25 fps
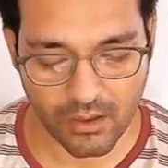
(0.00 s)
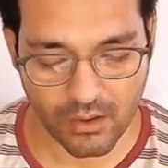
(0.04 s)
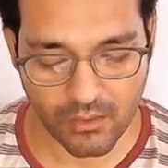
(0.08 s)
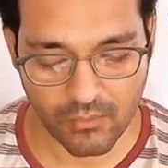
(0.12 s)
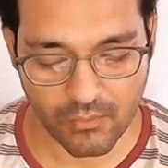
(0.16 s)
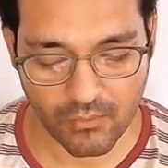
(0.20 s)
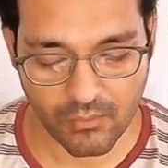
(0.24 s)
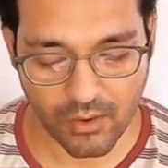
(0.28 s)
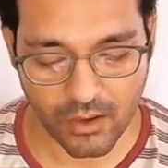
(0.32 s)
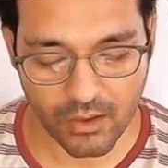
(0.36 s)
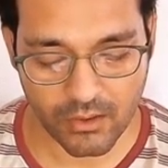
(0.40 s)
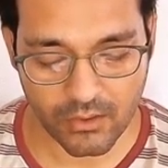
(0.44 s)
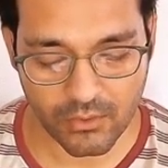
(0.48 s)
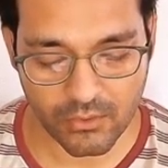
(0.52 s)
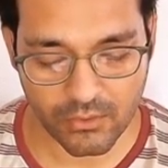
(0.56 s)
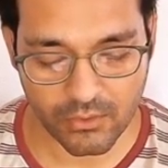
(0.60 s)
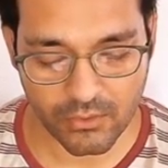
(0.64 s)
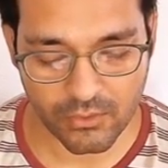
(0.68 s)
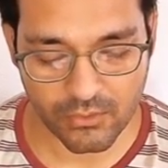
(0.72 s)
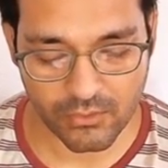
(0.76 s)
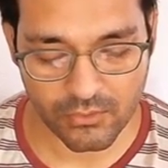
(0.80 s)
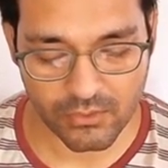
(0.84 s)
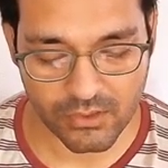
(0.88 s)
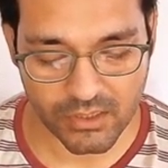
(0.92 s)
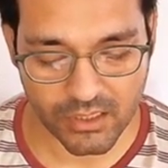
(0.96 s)
What do
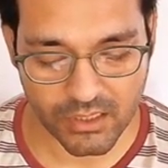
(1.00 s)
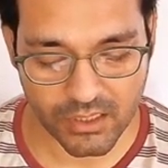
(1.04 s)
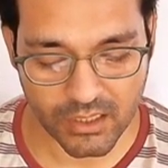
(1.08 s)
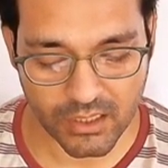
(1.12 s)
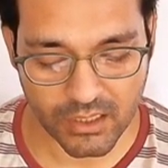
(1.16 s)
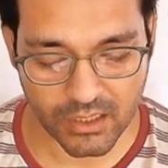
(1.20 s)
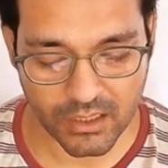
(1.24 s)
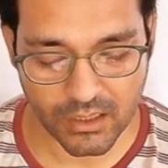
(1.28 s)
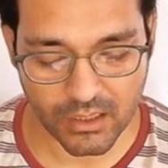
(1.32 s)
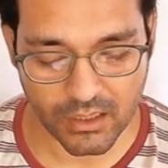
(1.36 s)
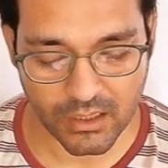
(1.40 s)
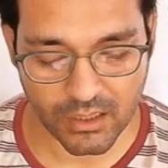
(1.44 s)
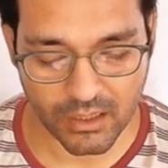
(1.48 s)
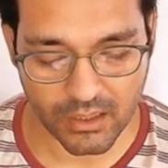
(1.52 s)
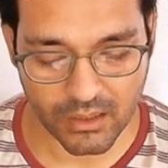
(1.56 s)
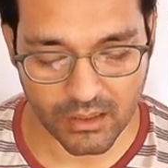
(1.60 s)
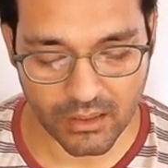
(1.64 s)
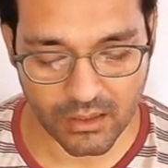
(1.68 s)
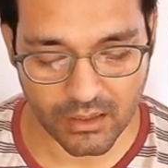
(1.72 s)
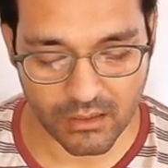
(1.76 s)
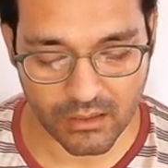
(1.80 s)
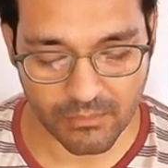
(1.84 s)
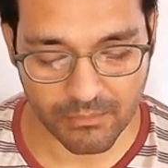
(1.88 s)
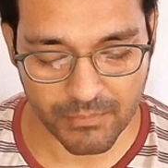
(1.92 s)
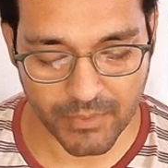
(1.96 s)
you see
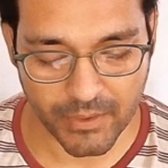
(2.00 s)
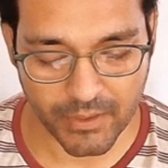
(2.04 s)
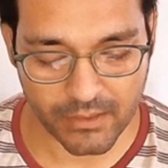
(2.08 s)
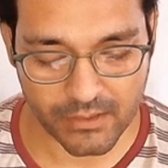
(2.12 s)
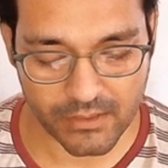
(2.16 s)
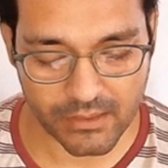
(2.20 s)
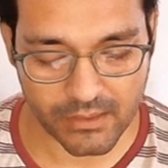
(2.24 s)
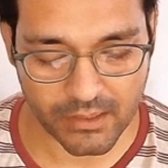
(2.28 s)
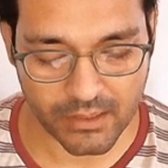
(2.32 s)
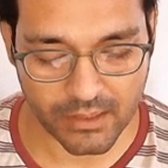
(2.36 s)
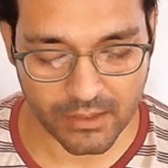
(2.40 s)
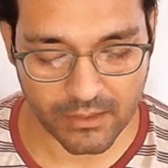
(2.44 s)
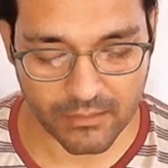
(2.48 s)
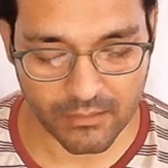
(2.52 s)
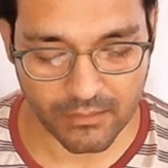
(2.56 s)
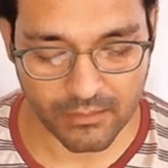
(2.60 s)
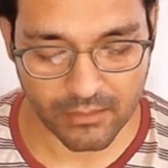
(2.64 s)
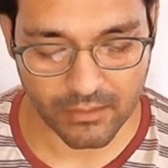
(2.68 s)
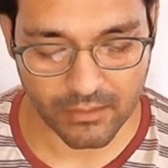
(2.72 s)
in the picture?